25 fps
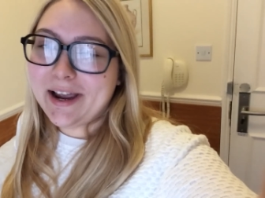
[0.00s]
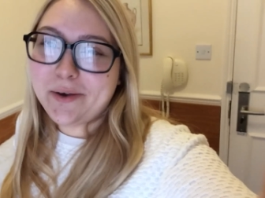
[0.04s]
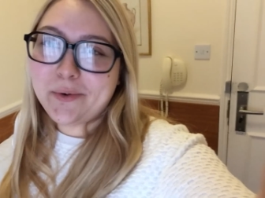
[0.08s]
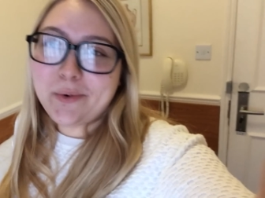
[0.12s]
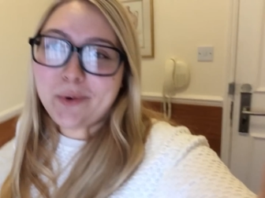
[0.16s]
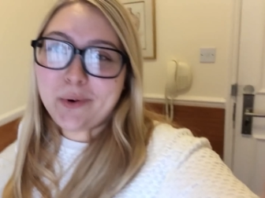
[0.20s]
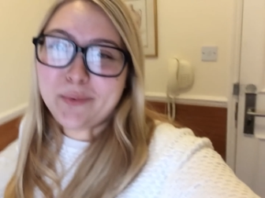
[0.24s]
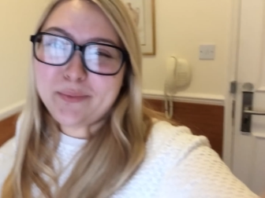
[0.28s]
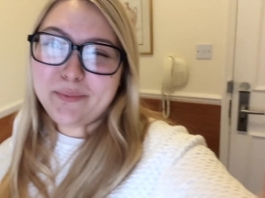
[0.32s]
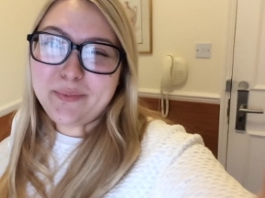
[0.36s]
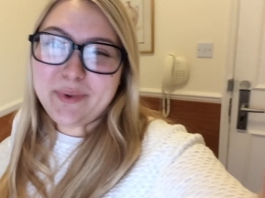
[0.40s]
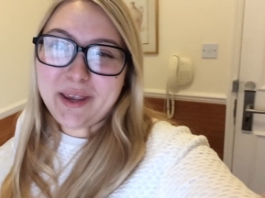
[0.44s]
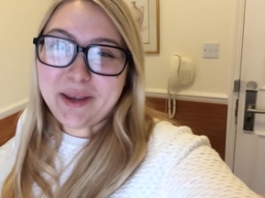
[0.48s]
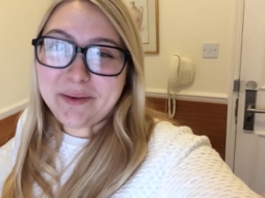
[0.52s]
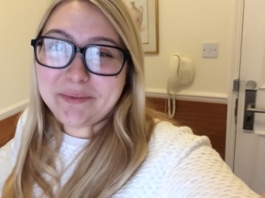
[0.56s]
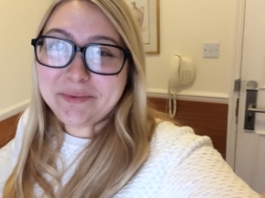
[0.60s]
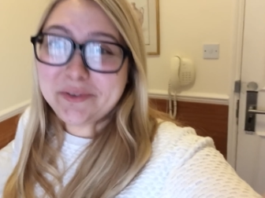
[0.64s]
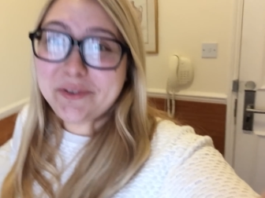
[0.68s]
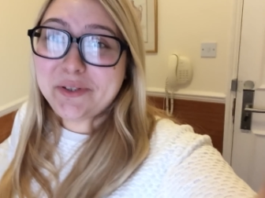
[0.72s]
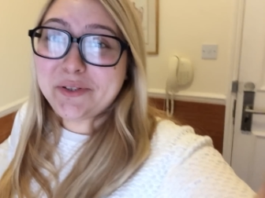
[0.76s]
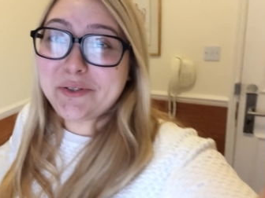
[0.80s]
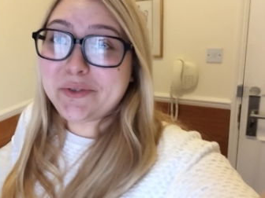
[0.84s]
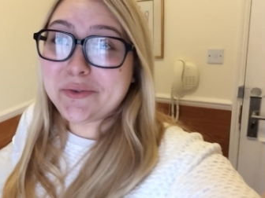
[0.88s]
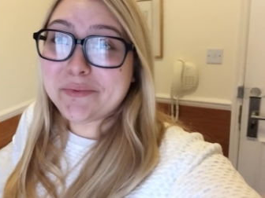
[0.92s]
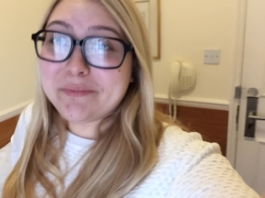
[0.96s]
I won't be
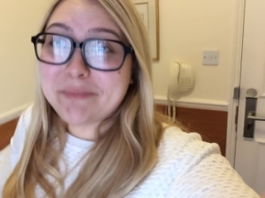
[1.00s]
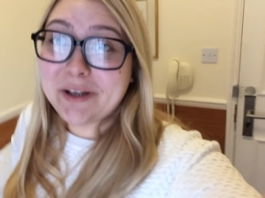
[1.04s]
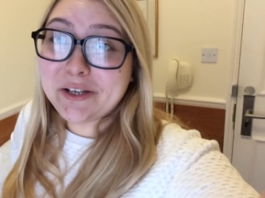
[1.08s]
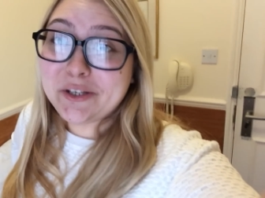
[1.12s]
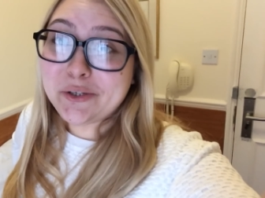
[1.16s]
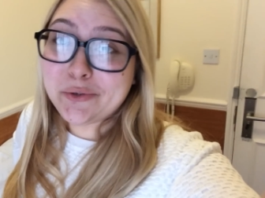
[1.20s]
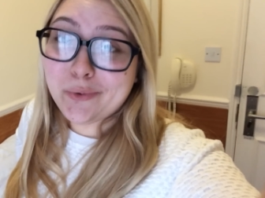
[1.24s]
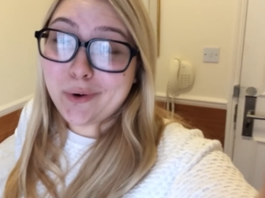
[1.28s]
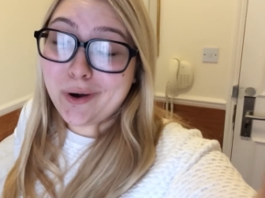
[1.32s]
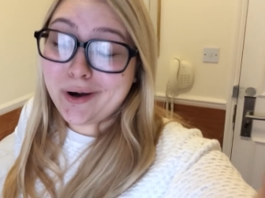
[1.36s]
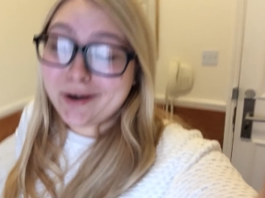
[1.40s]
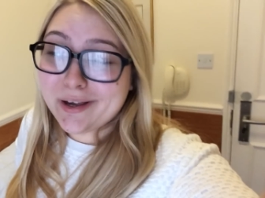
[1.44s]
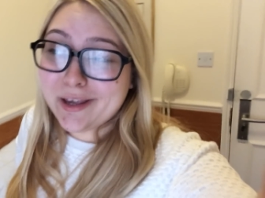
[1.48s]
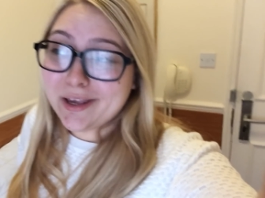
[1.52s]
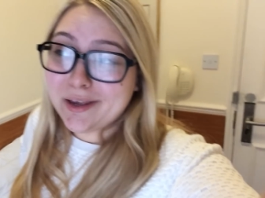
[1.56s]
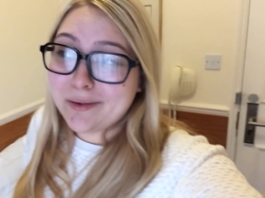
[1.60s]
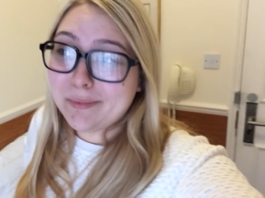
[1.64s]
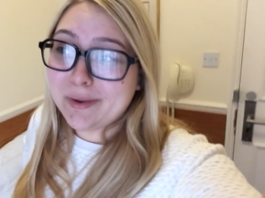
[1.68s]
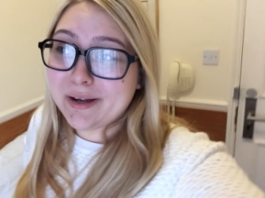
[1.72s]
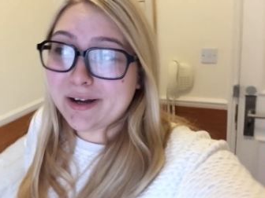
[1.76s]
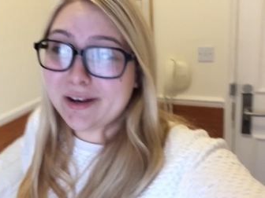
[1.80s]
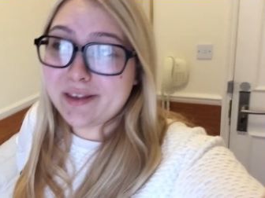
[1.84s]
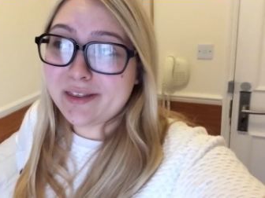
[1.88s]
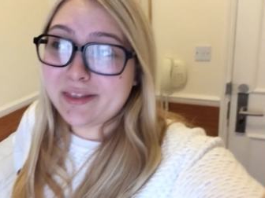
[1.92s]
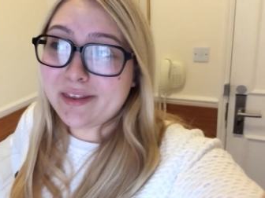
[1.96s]
able to do much
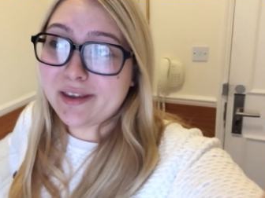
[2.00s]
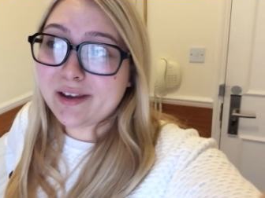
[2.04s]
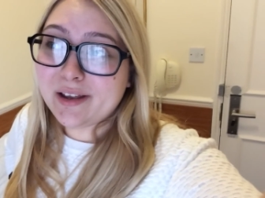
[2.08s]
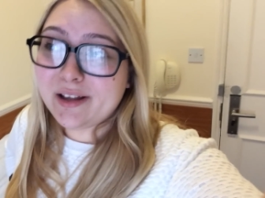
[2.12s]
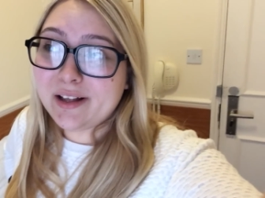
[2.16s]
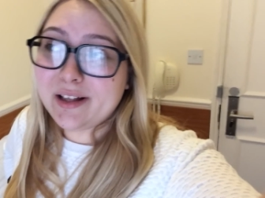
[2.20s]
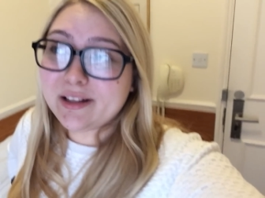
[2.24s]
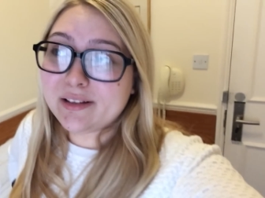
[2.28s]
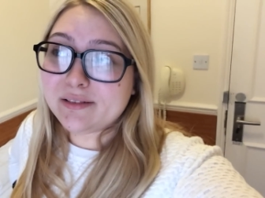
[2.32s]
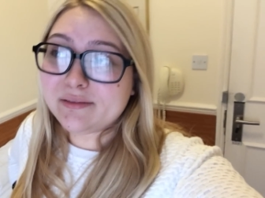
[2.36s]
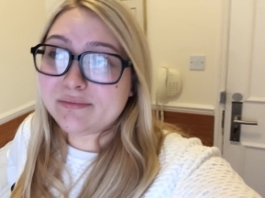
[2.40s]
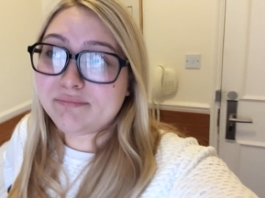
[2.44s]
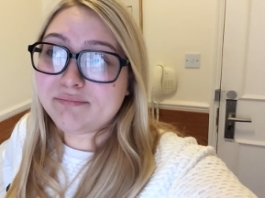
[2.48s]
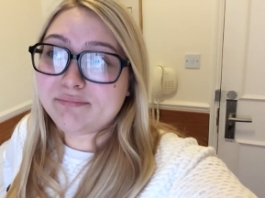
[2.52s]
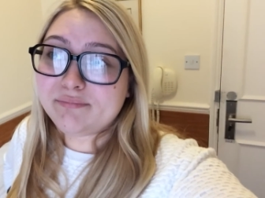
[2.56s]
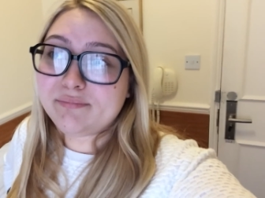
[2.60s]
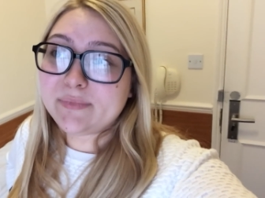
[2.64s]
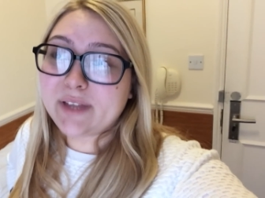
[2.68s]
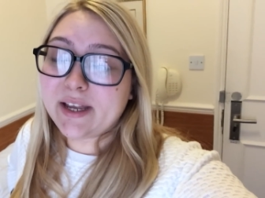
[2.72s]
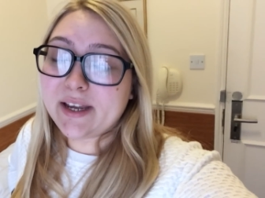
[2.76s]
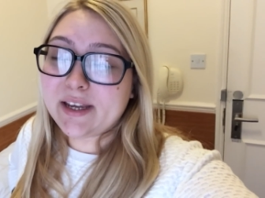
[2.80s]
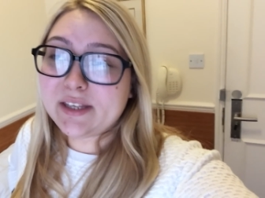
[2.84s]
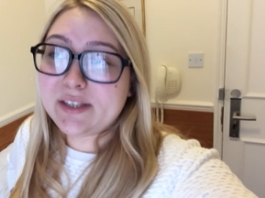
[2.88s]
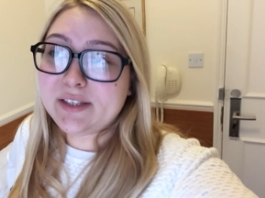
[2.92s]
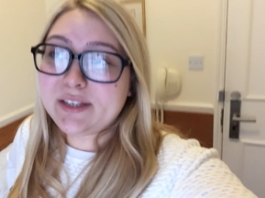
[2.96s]
walking but I think I'll
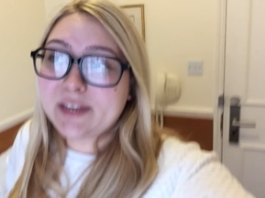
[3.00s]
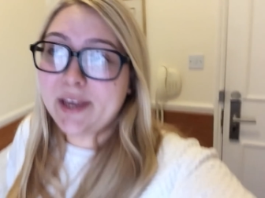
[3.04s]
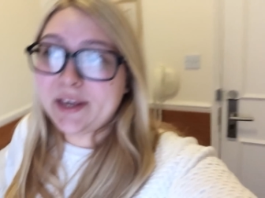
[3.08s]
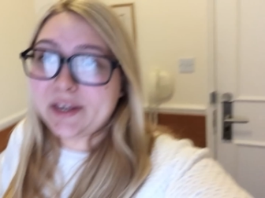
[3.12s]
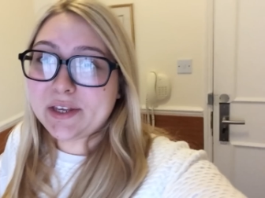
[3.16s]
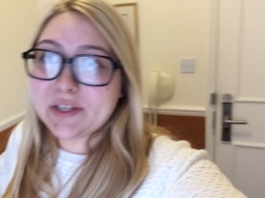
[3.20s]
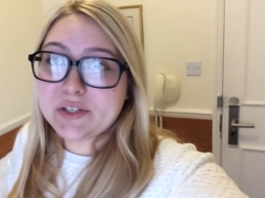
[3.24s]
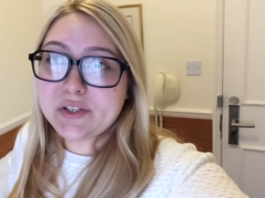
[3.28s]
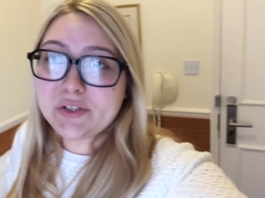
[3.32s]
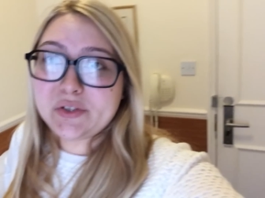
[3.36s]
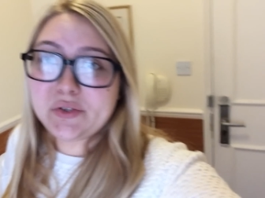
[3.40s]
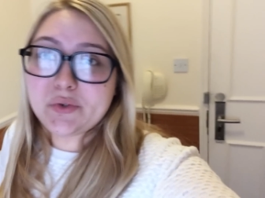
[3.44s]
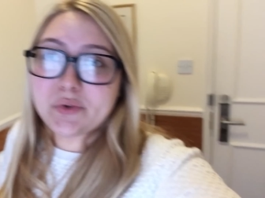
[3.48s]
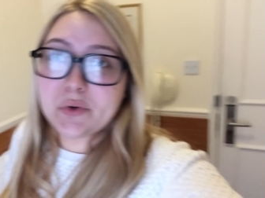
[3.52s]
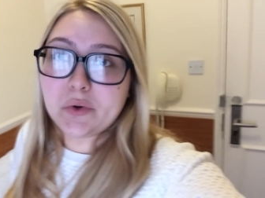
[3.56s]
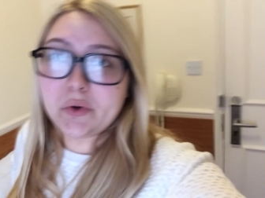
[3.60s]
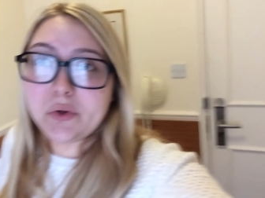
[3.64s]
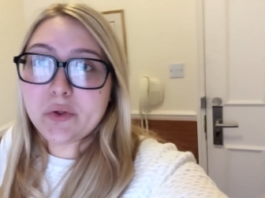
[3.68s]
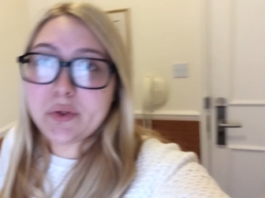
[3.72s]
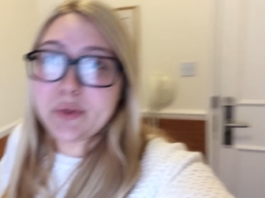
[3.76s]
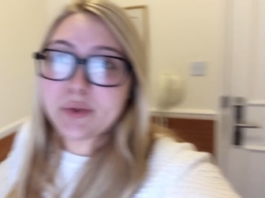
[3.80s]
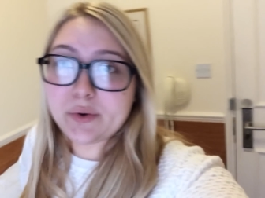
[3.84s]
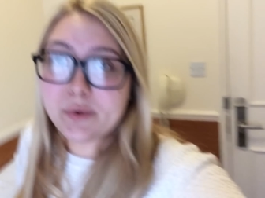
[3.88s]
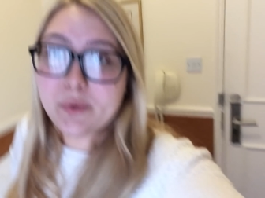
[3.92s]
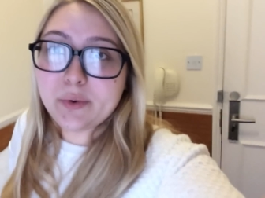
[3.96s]
like take a
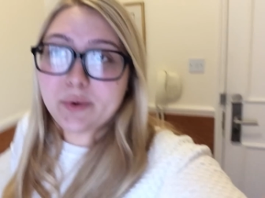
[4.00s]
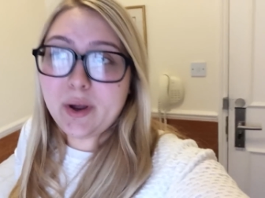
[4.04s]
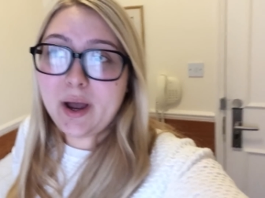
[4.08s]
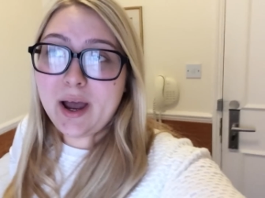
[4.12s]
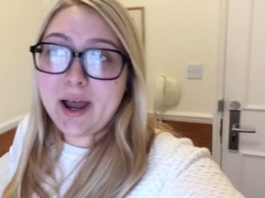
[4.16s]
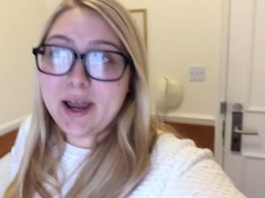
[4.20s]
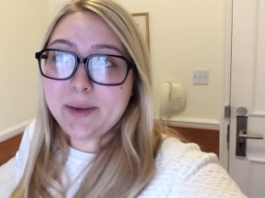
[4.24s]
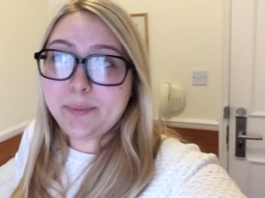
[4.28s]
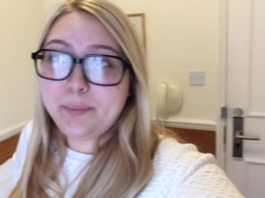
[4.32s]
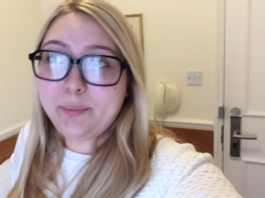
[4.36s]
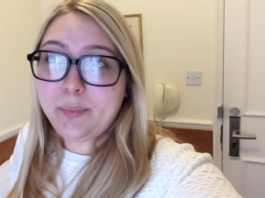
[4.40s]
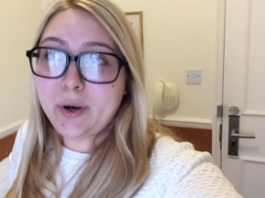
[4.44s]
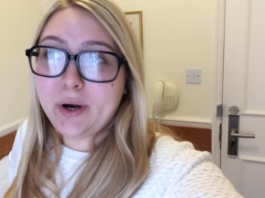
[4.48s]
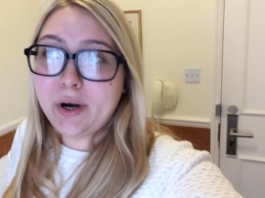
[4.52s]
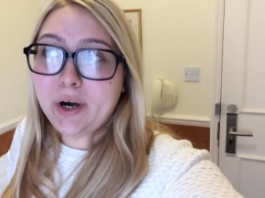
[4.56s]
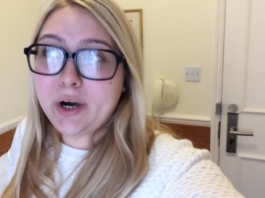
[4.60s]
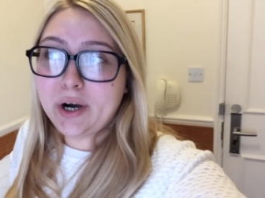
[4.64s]
stroll through Hyde